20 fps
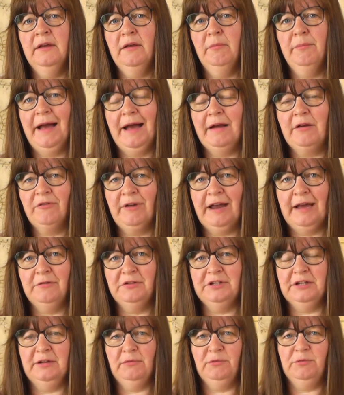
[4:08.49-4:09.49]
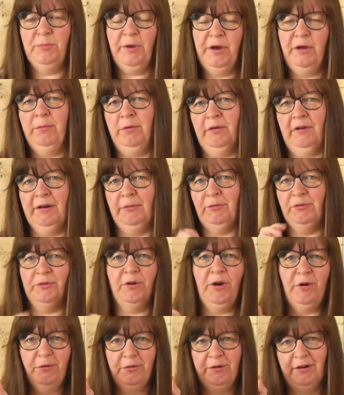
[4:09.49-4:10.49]
background and it was purple and it was
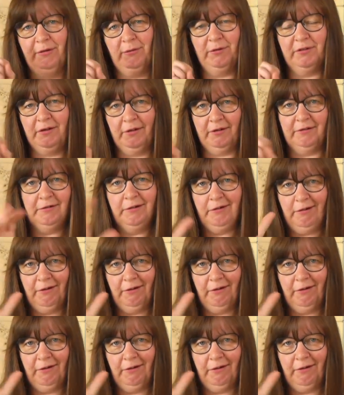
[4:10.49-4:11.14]
gold and it was like